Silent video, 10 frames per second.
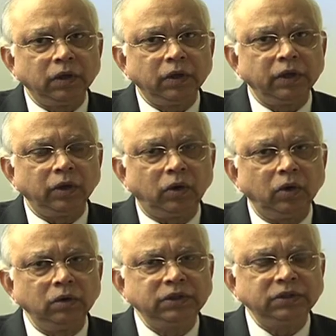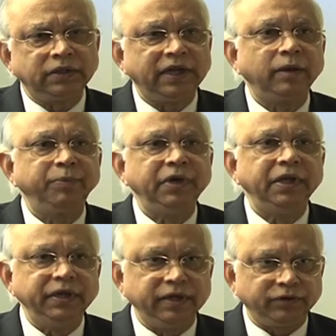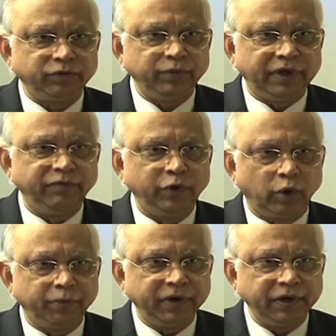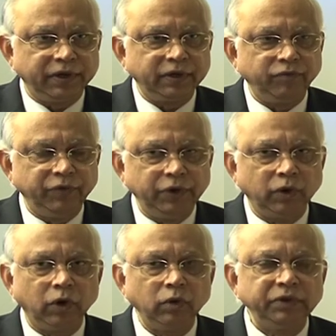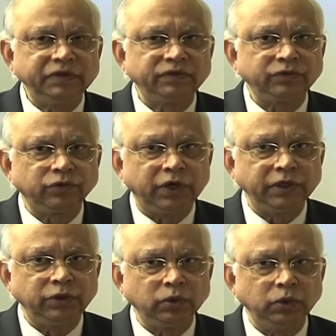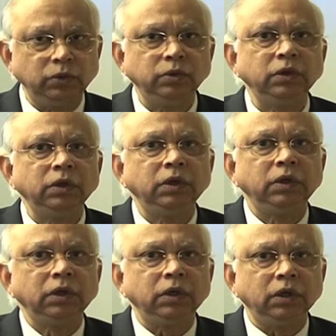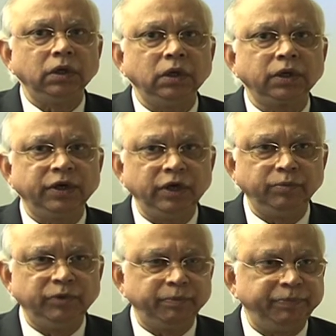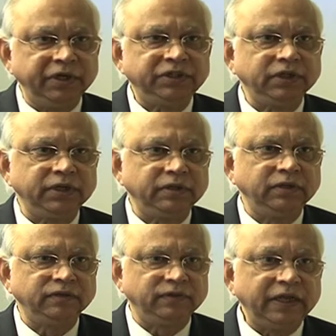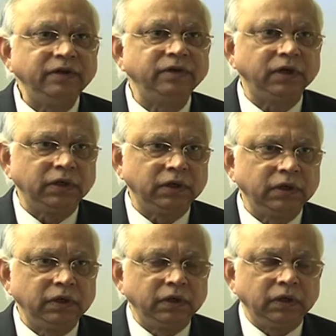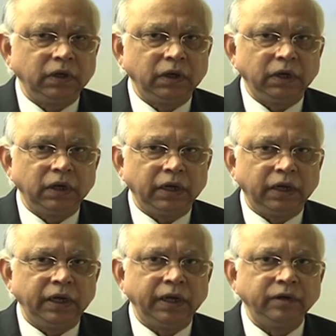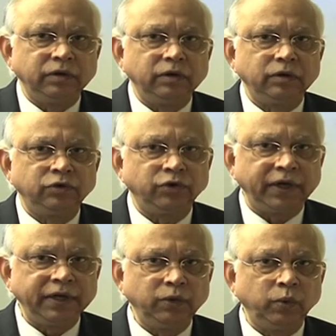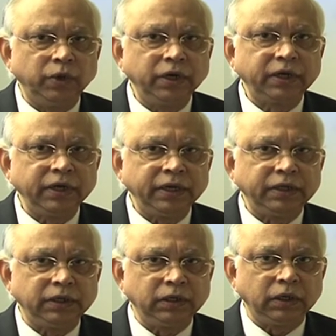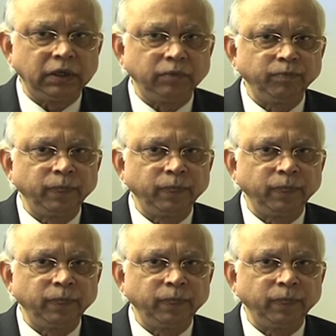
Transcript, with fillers: In all the therapy areas where we operate, we always try to uh, keep the patient at the center and try and work at uh,